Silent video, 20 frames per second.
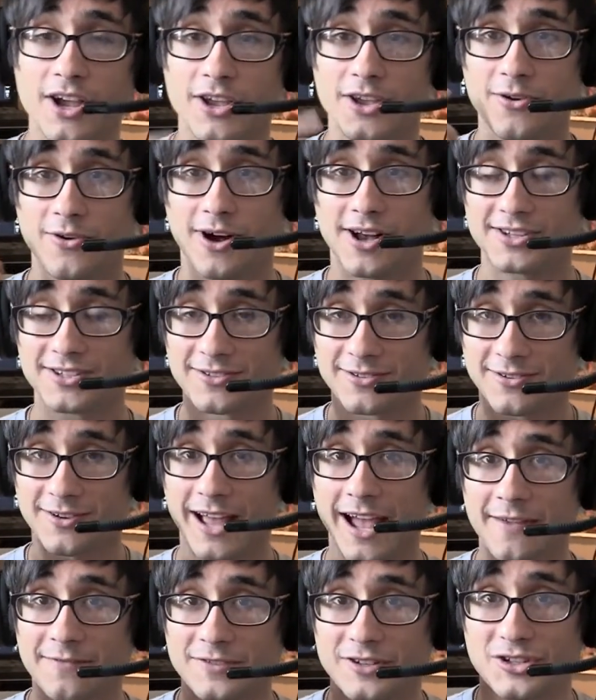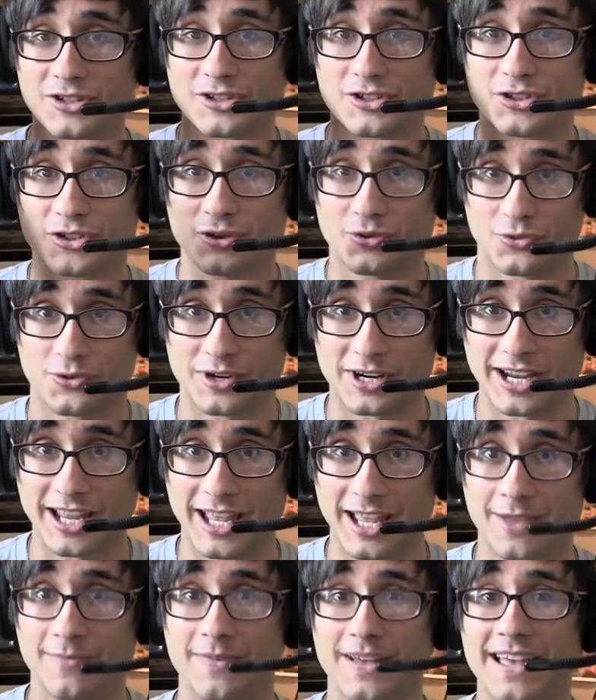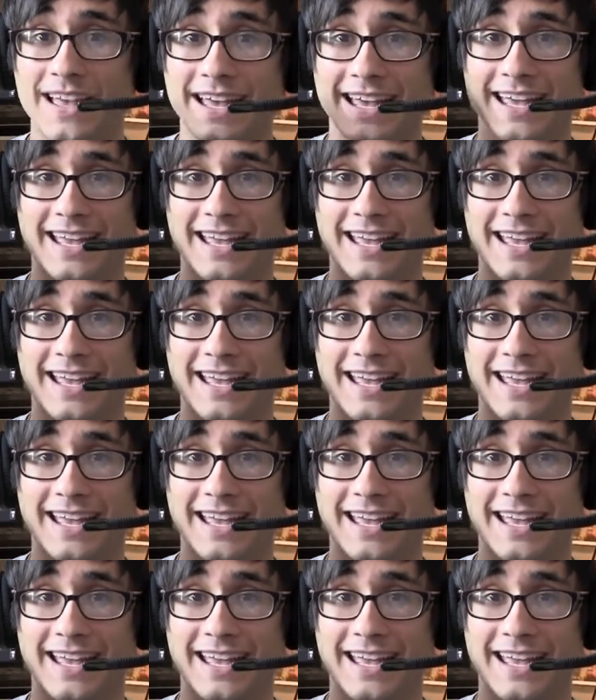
you also don't have to scream